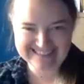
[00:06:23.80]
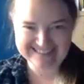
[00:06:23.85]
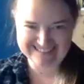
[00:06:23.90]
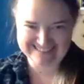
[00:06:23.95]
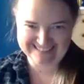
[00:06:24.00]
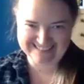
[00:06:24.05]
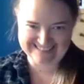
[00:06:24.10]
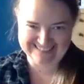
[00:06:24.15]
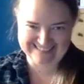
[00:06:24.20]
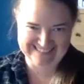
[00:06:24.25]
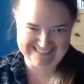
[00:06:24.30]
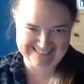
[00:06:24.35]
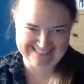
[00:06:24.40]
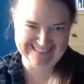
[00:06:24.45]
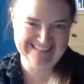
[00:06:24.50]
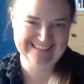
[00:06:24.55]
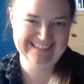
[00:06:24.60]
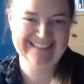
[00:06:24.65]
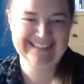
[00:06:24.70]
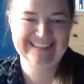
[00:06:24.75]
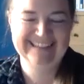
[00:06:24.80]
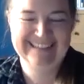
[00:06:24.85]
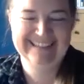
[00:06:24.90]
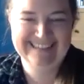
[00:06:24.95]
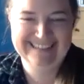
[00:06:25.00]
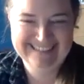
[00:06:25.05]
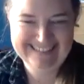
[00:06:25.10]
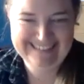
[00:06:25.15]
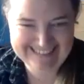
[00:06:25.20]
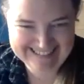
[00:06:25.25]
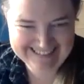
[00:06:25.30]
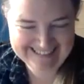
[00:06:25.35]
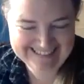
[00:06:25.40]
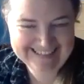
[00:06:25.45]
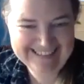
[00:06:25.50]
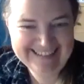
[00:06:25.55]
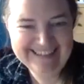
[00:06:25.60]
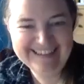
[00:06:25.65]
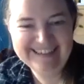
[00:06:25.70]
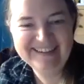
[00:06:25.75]

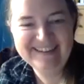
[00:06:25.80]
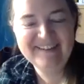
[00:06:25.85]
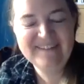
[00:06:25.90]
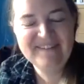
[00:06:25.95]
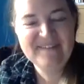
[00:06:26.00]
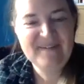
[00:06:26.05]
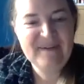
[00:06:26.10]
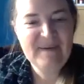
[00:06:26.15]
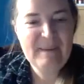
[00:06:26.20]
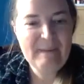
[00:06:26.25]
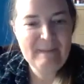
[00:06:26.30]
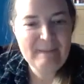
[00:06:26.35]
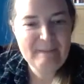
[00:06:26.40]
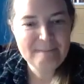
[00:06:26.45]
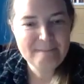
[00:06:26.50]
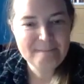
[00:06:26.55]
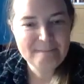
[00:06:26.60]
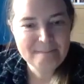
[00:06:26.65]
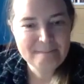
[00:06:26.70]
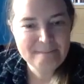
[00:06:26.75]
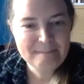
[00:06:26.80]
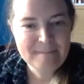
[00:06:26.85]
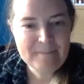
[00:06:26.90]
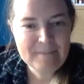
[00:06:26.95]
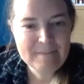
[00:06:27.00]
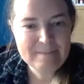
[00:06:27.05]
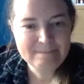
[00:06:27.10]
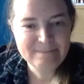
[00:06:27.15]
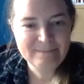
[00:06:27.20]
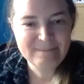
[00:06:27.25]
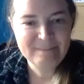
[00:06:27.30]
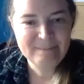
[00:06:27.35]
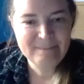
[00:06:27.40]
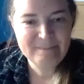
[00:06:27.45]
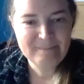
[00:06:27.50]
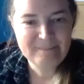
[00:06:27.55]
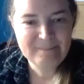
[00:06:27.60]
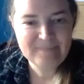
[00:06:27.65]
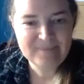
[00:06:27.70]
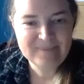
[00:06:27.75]

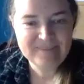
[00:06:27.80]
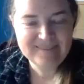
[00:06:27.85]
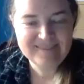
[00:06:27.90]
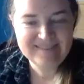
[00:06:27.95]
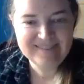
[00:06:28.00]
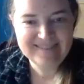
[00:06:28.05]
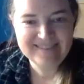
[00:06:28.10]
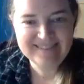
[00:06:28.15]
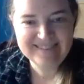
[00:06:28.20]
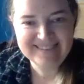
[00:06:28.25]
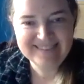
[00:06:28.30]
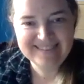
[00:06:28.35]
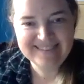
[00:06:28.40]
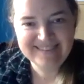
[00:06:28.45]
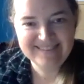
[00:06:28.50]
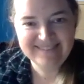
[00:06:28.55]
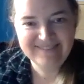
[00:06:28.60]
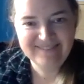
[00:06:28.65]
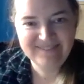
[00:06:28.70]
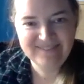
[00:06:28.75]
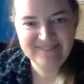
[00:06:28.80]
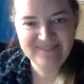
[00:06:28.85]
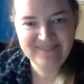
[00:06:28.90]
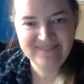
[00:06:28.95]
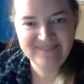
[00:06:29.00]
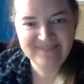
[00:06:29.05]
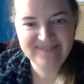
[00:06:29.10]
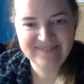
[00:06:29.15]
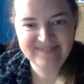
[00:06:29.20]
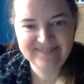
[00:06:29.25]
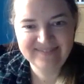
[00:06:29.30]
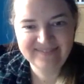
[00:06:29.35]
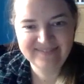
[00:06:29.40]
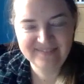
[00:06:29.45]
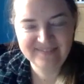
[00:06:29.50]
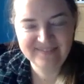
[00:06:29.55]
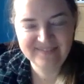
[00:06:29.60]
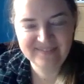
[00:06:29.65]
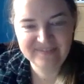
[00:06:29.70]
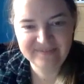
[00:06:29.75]

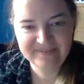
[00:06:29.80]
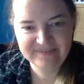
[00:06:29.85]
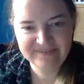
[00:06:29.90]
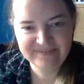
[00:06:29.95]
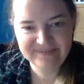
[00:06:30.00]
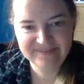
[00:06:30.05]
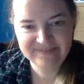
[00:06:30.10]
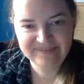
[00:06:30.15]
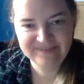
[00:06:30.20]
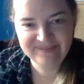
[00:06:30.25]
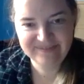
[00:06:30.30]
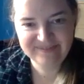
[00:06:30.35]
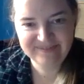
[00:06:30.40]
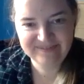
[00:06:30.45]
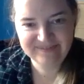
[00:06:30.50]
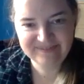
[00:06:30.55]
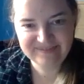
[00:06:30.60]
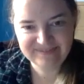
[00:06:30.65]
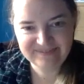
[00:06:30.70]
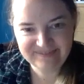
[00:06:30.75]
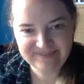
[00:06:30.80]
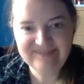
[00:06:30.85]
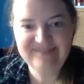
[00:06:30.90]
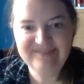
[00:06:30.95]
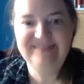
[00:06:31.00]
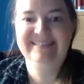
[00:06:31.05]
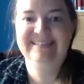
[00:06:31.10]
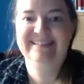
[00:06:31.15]
The person shown says nothing.